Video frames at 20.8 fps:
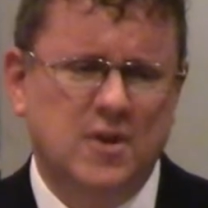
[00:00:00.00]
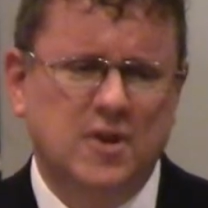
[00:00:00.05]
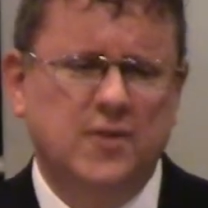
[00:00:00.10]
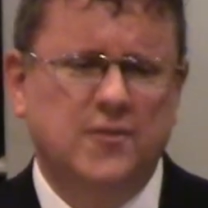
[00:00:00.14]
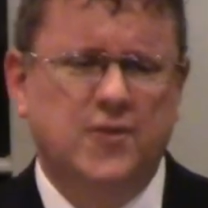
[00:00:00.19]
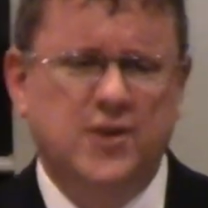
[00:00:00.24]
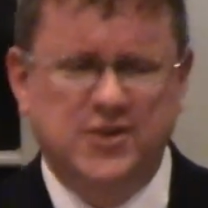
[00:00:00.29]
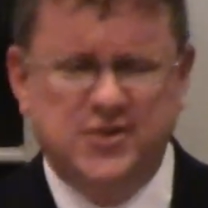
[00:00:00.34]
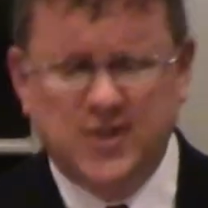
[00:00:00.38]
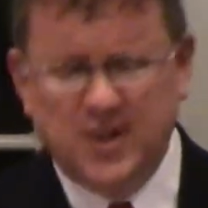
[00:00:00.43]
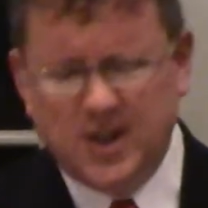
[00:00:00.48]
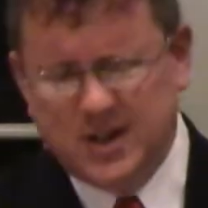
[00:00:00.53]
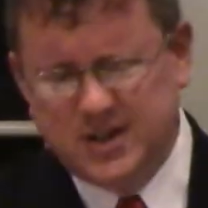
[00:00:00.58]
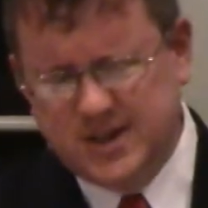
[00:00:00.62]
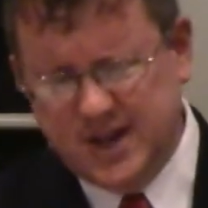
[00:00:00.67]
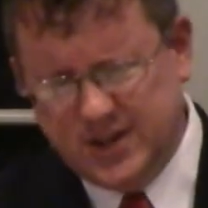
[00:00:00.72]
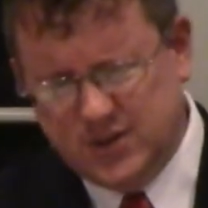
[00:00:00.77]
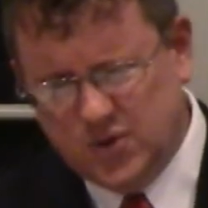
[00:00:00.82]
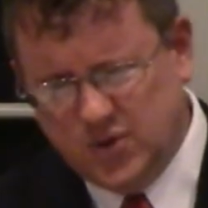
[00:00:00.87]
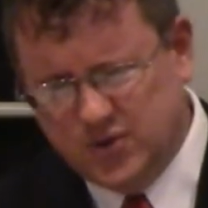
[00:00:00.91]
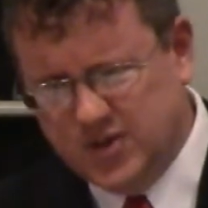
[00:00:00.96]

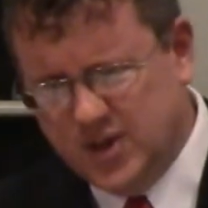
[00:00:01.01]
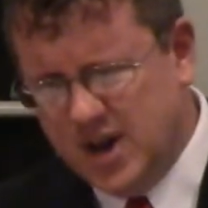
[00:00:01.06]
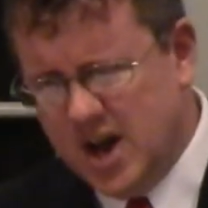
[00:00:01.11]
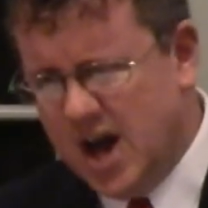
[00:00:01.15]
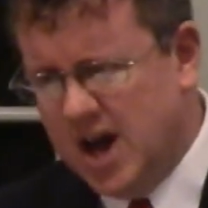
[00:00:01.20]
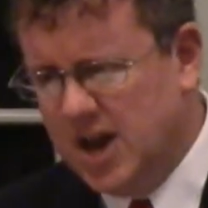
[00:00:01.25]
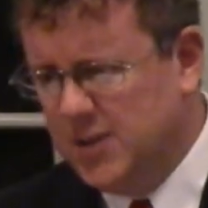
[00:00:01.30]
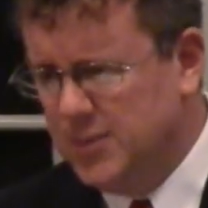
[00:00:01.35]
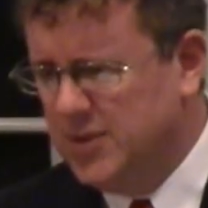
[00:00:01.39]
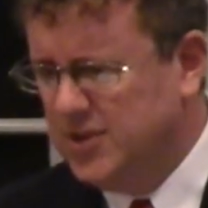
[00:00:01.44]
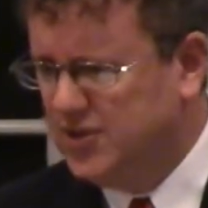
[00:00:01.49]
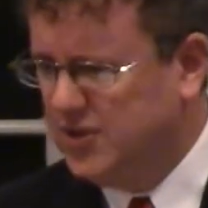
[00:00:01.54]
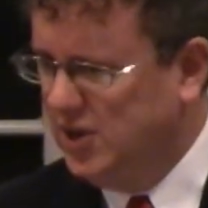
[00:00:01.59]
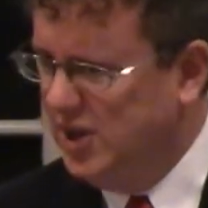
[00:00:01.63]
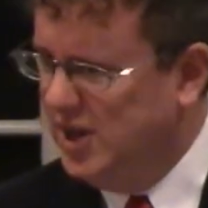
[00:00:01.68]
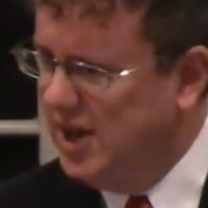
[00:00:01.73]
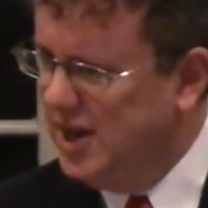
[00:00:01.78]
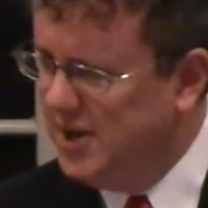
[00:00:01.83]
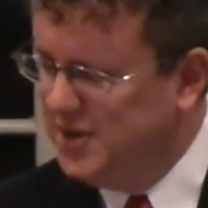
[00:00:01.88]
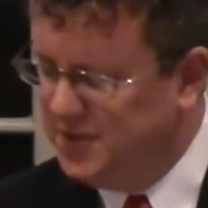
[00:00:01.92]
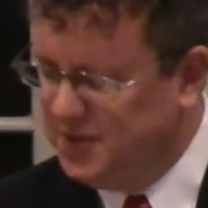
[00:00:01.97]
Facilitate those anonymous
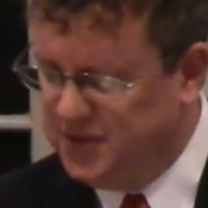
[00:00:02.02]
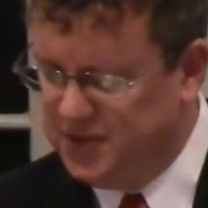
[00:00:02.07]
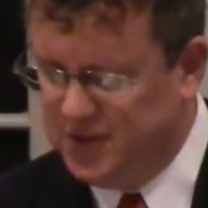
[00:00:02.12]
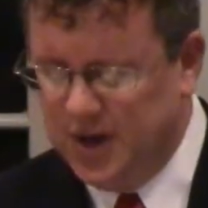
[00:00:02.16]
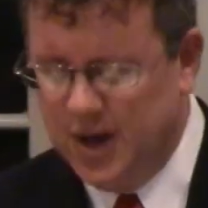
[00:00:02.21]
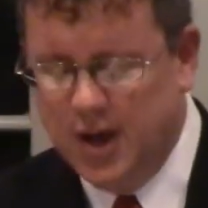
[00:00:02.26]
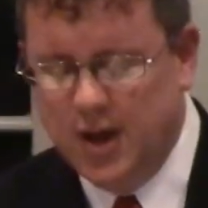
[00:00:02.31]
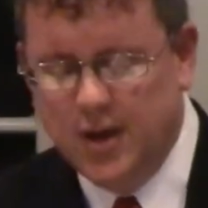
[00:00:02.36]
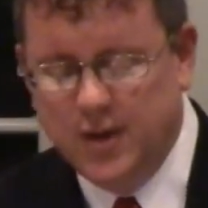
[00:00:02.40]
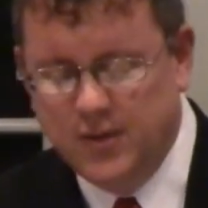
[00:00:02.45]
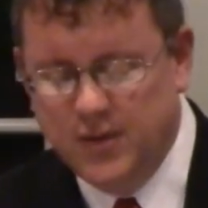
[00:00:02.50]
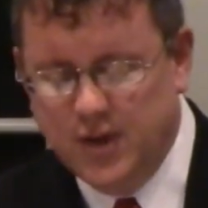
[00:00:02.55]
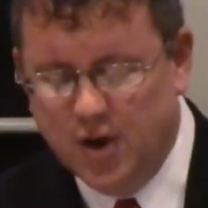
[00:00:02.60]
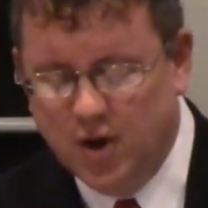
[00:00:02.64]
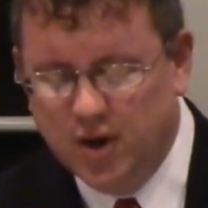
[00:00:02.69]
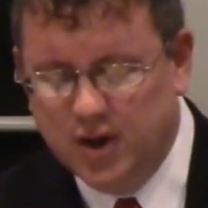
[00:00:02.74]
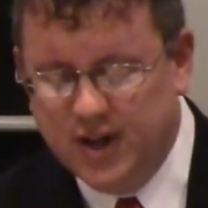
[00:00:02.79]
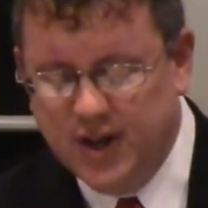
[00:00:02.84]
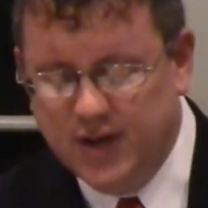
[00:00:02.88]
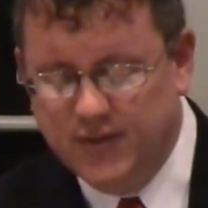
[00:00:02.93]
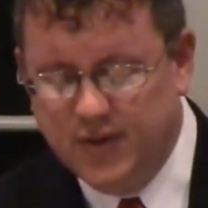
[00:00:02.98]
gifts that are
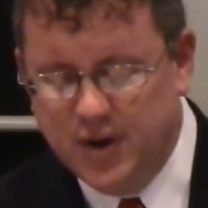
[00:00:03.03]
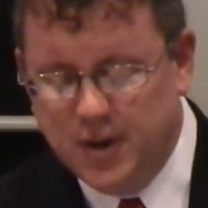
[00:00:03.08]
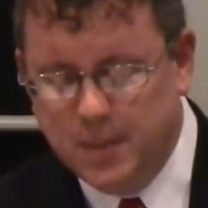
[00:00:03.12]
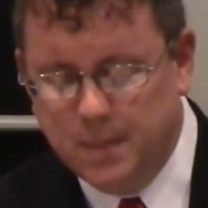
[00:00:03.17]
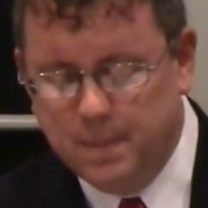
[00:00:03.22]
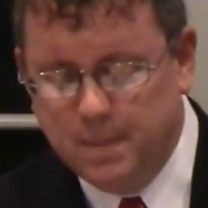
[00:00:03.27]
given